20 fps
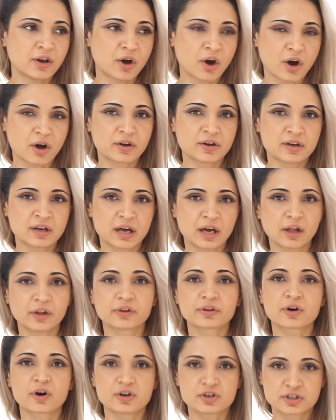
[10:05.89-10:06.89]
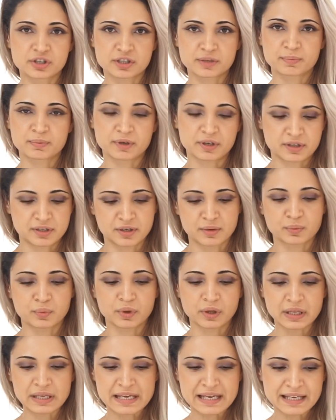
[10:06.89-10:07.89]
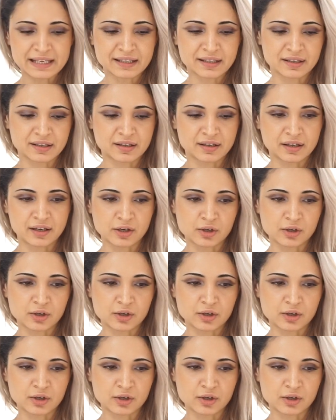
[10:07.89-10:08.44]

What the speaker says: non-health conscious person will eat and